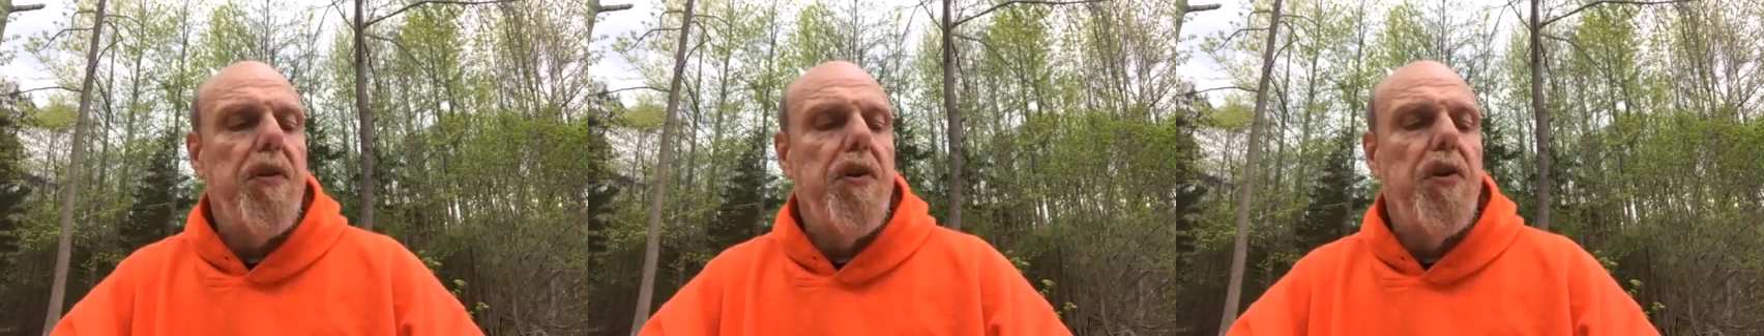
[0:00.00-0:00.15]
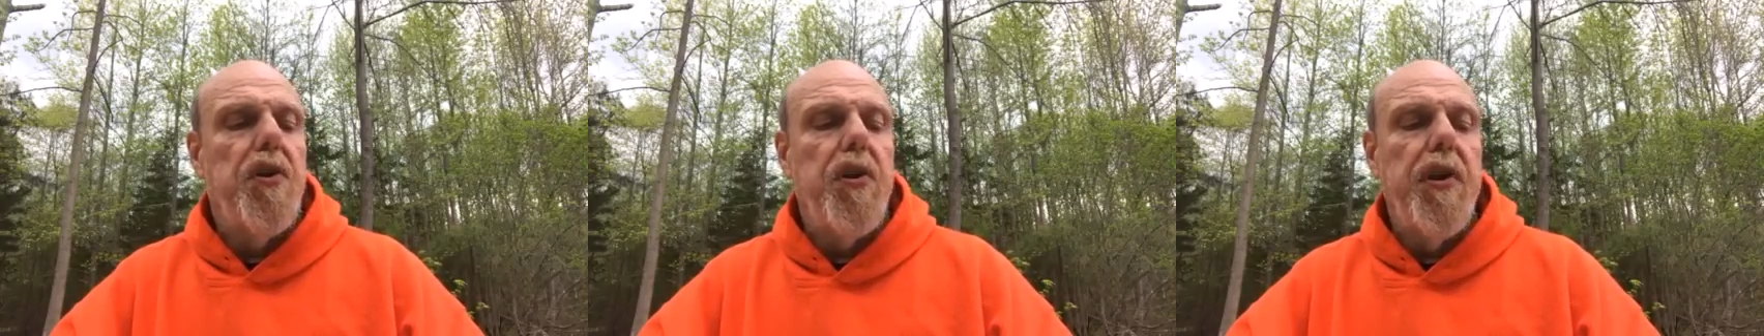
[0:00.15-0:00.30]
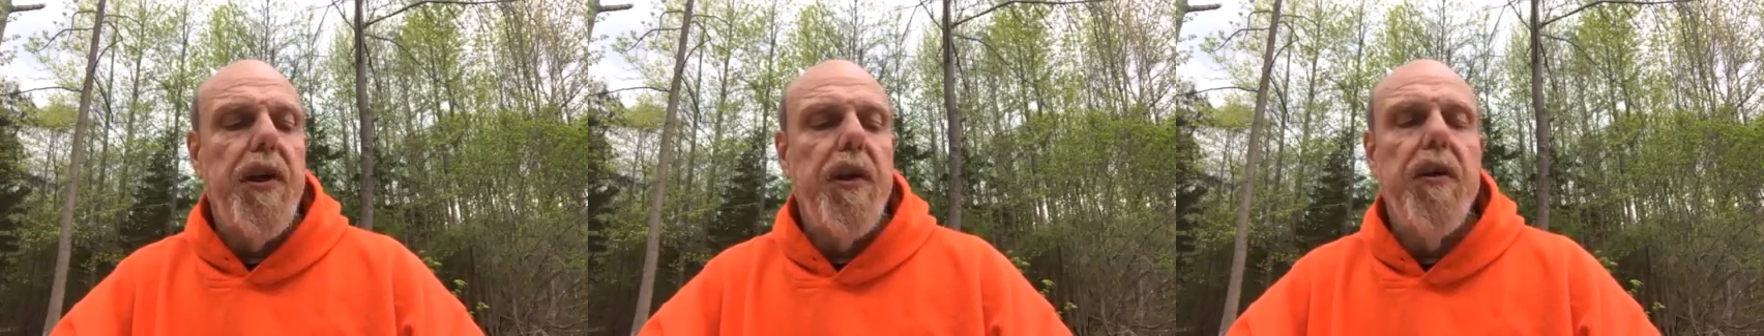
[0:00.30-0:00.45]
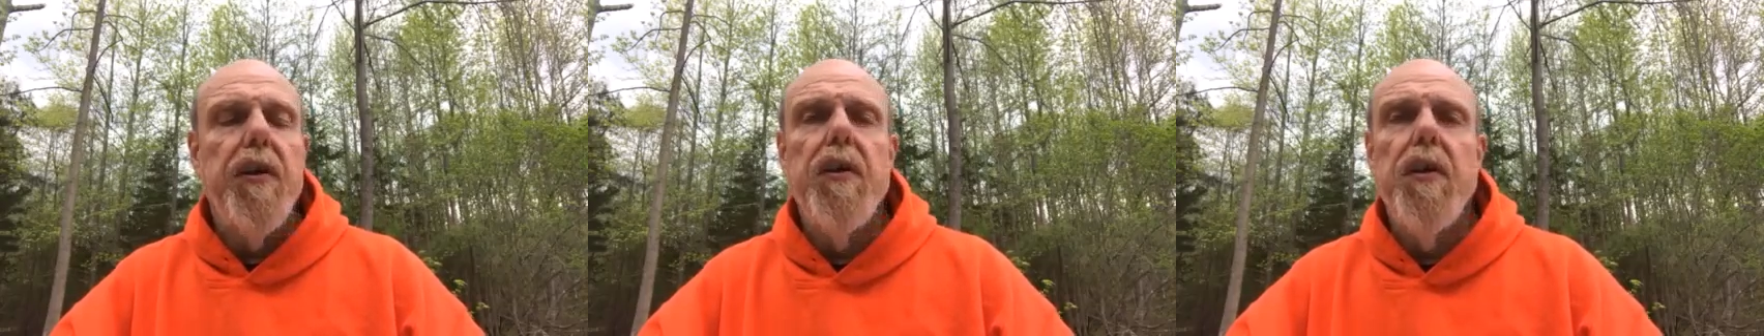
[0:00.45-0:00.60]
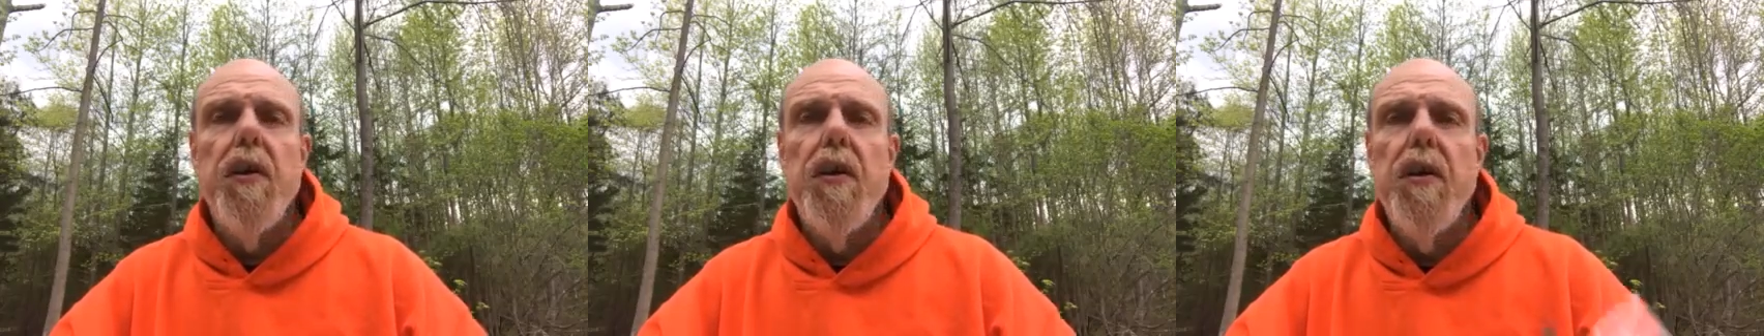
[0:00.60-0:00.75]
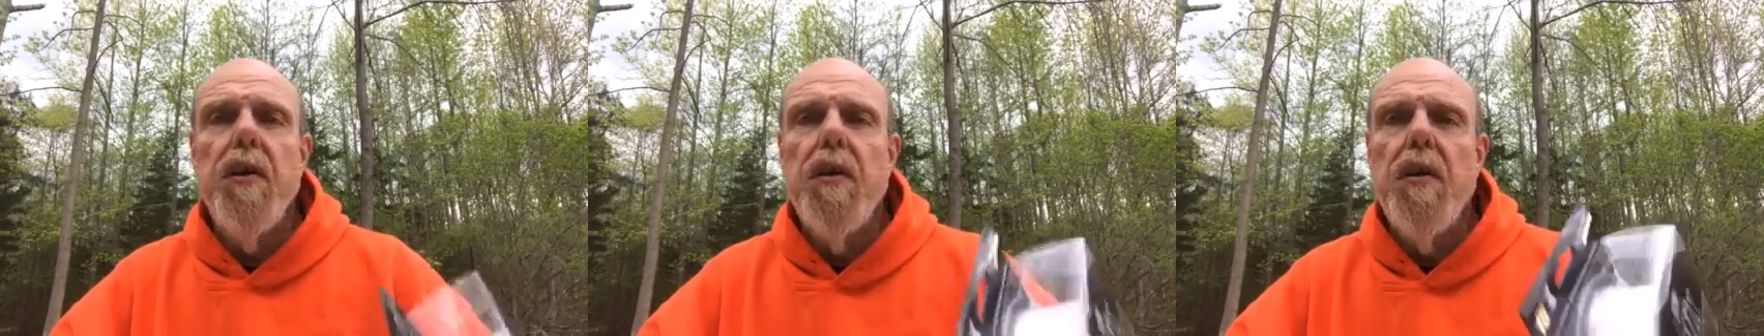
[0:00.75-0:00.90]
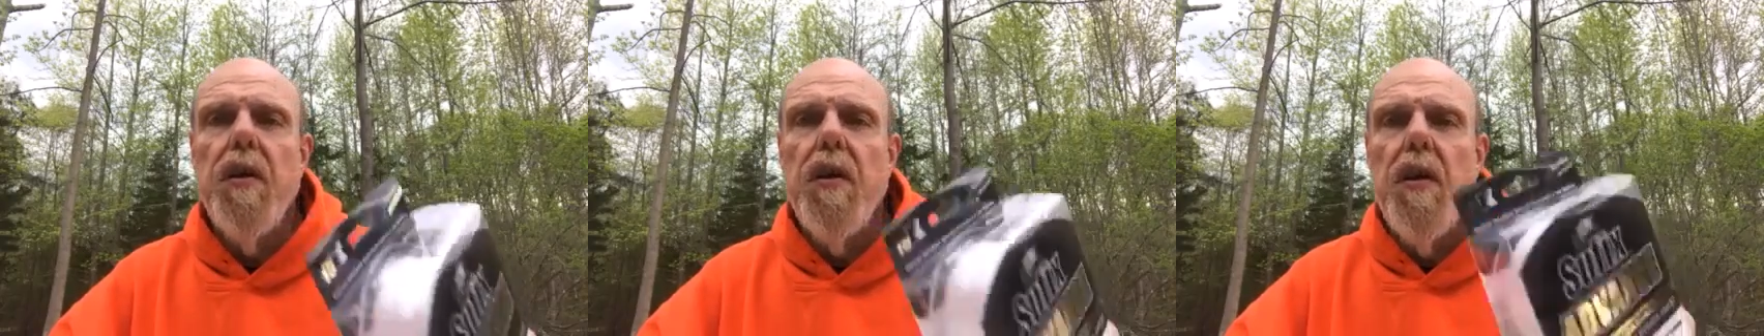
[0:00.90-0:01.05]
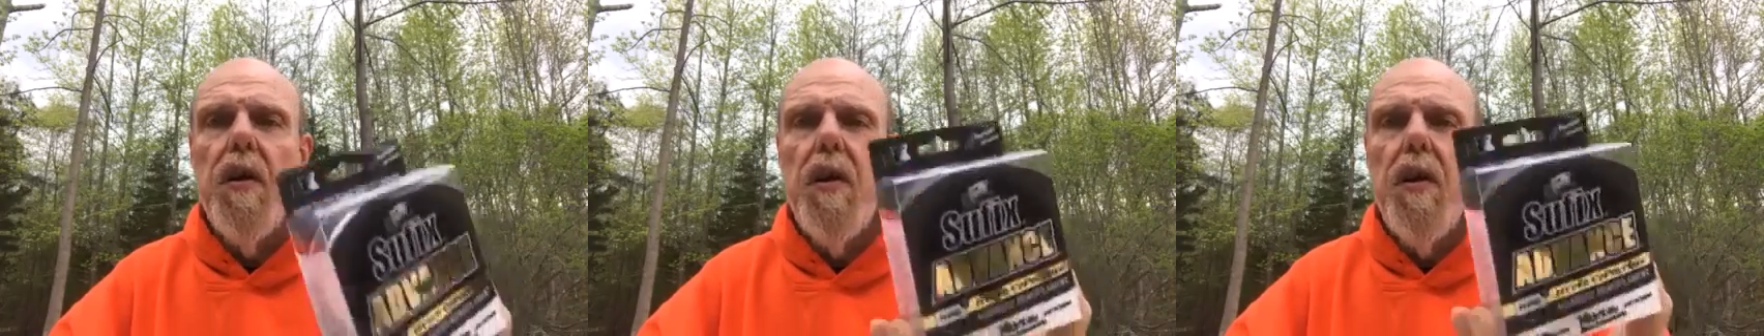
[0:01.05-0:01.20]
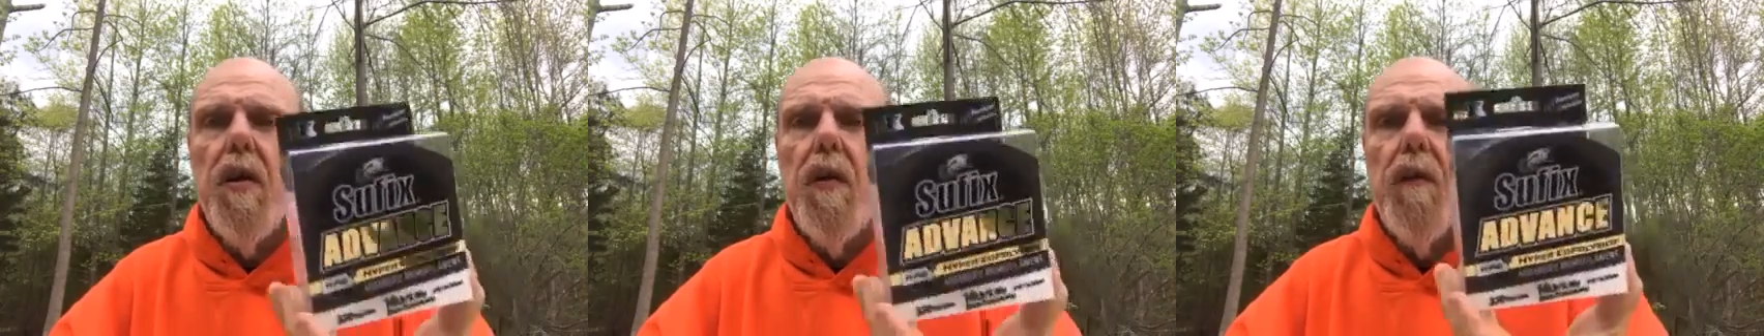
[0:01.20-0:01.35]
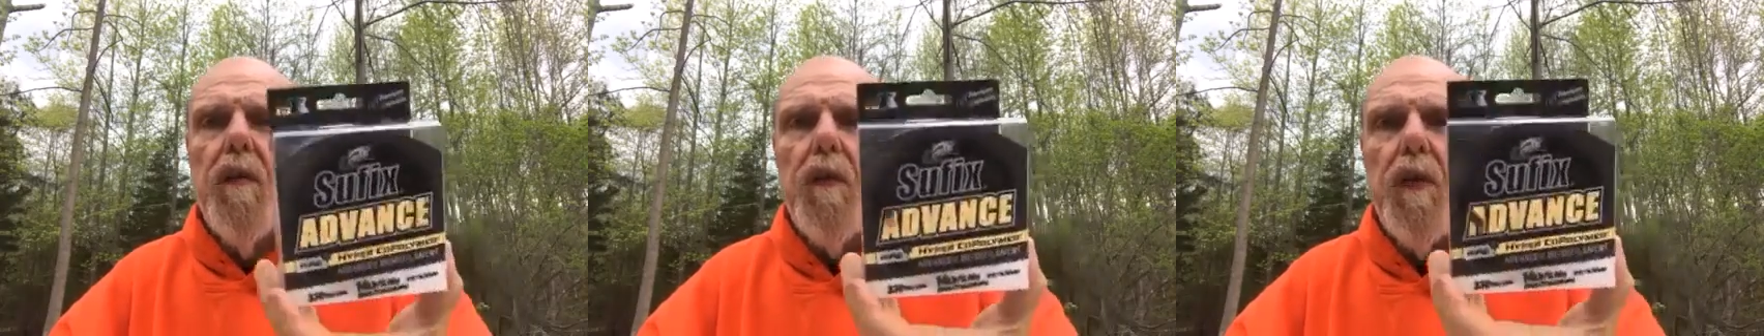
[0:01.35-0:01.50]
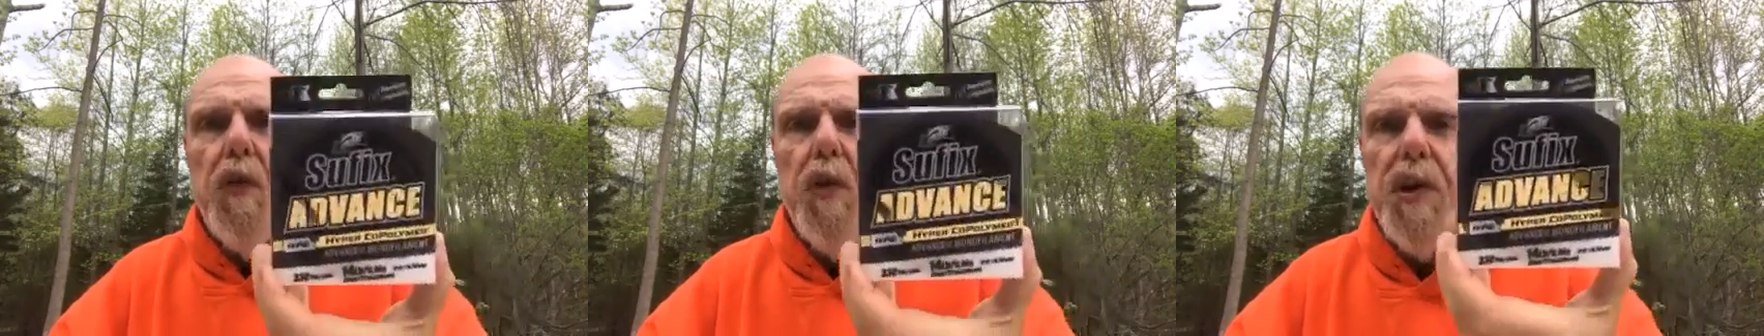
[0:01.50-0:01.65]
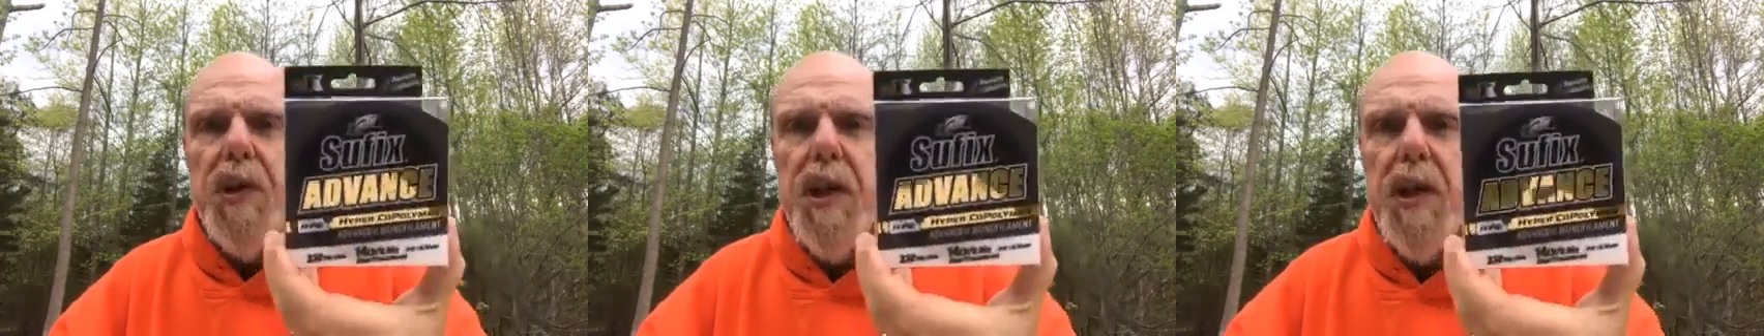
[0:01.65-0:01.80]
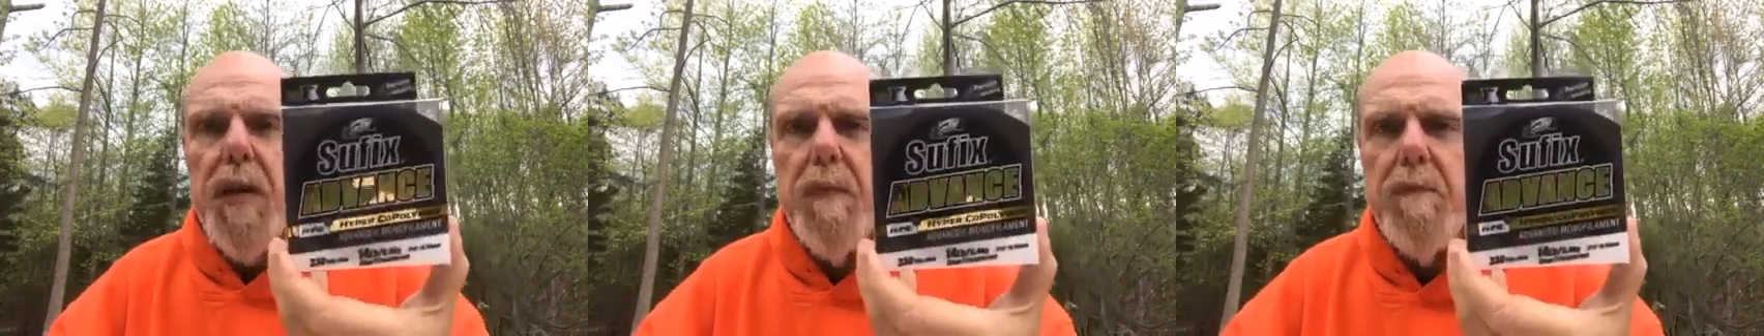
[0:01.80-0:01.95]
clear
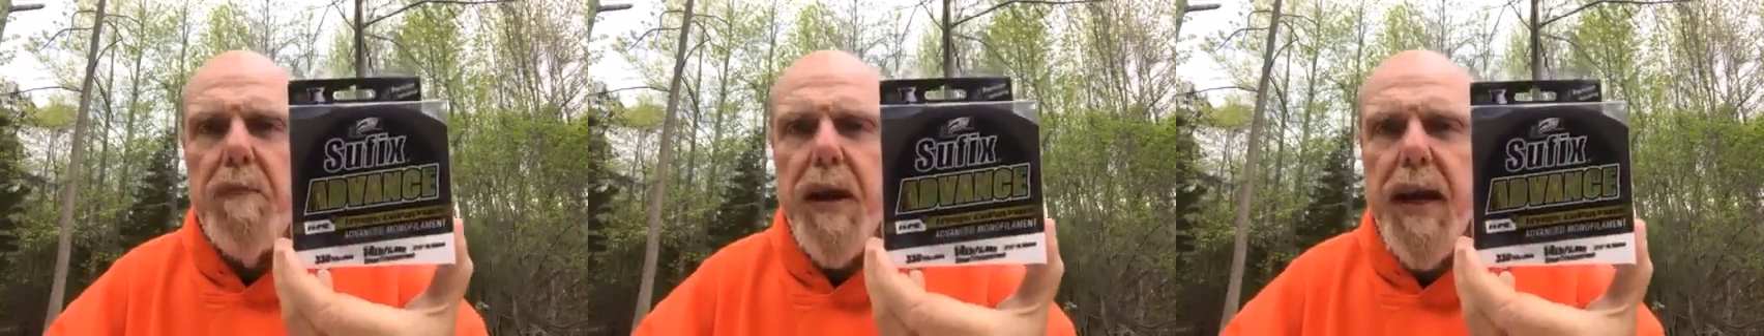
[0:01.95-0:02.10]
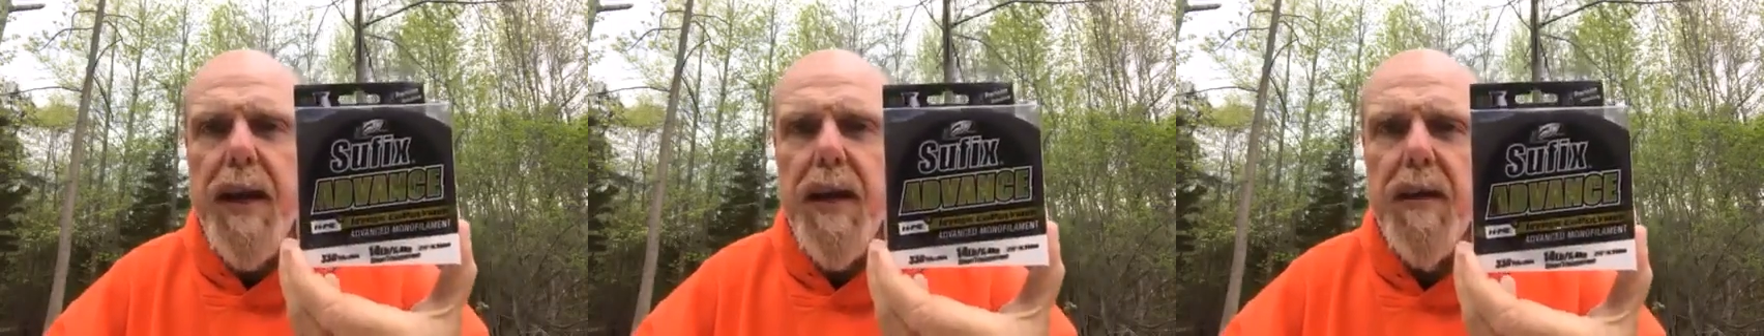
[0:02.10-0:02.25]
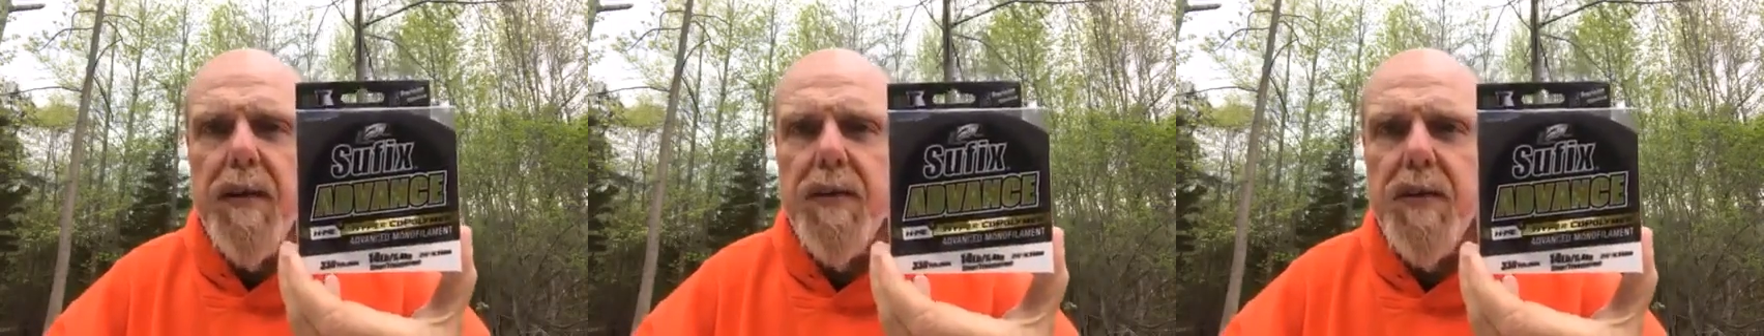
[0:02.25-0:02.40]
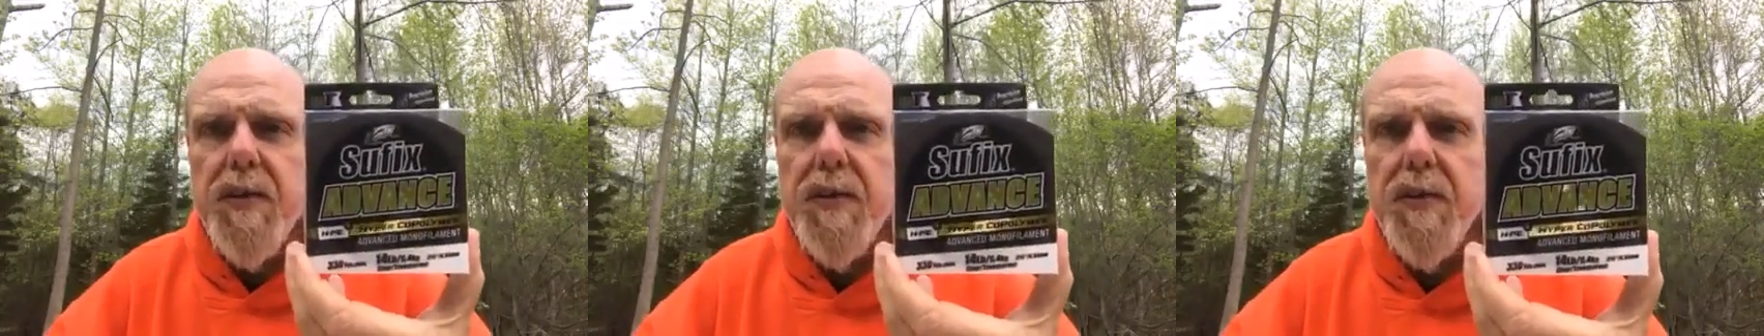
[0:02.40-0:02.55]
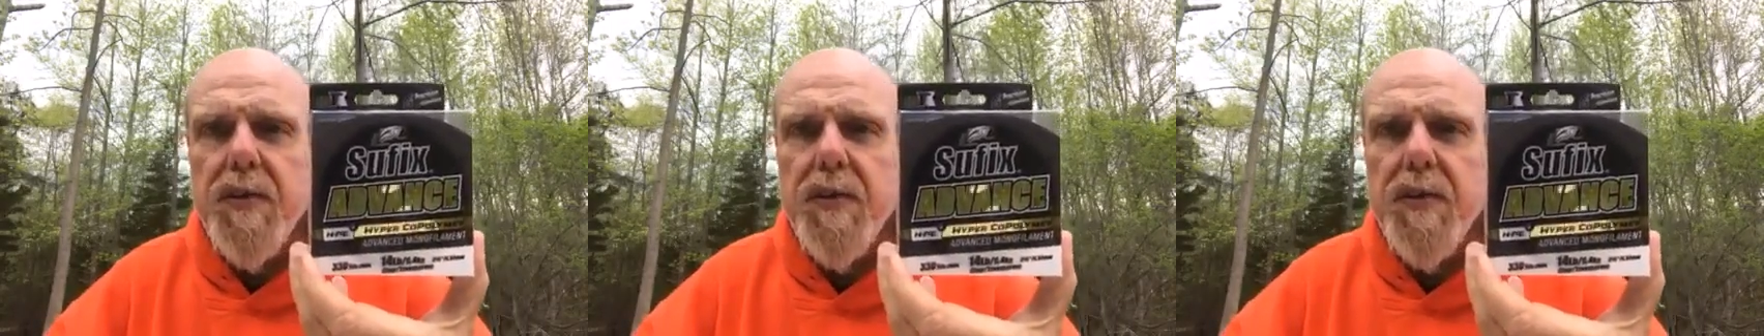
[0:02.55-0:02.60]
14-pound